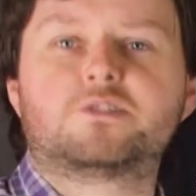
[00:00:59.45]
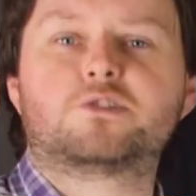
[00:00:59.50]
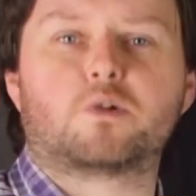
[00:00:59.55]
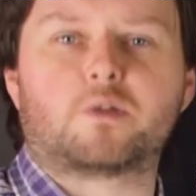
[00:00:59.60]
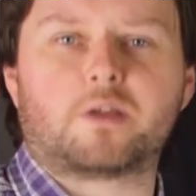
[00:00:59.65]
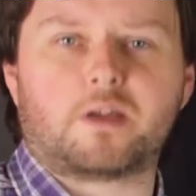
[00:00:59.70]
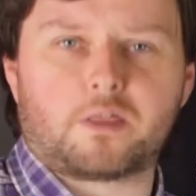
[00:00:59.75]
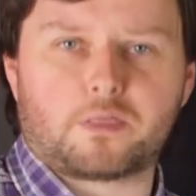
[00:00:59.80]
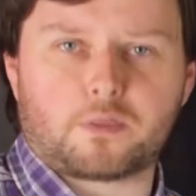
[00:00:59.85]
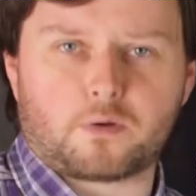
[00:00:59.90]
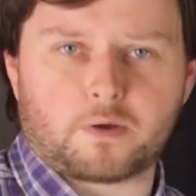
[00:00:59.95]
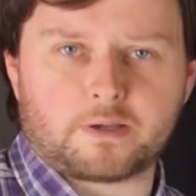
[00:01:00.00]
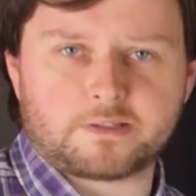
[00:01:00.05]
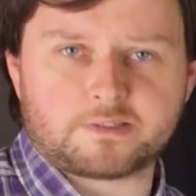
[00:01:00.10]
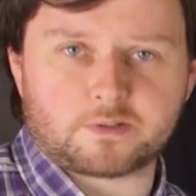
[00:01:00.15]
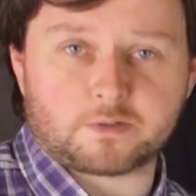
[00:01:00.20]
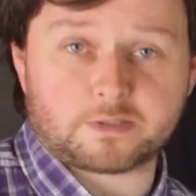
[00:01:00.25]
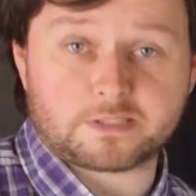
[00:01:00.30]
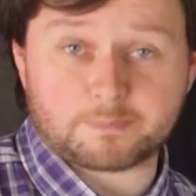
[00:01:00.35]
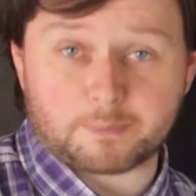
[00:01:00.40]
Sorry, I thought I
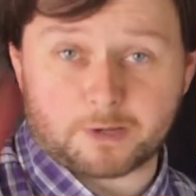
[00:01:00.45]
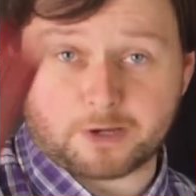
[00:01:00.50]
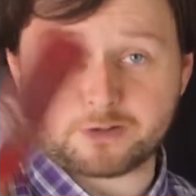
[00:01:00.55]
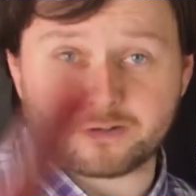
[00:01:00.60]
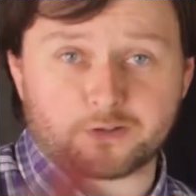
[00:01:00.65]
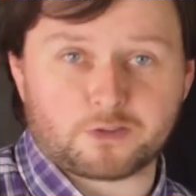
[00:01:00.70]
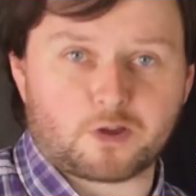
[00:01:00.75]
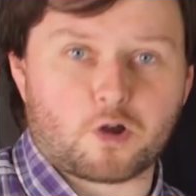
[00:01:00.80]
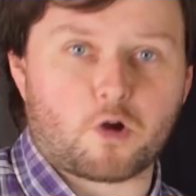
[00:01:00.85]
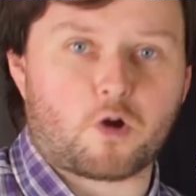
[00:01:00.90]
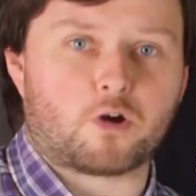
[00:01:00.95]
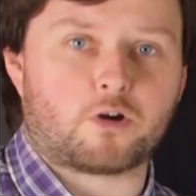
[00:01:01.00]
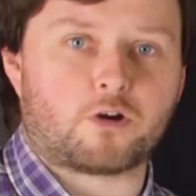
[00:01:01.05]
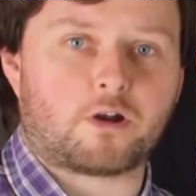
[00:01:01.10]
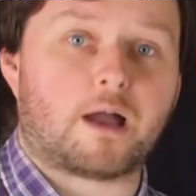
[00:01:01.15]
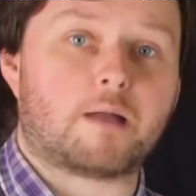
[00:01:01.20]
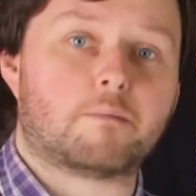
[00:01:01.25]
saw a spider in the corner.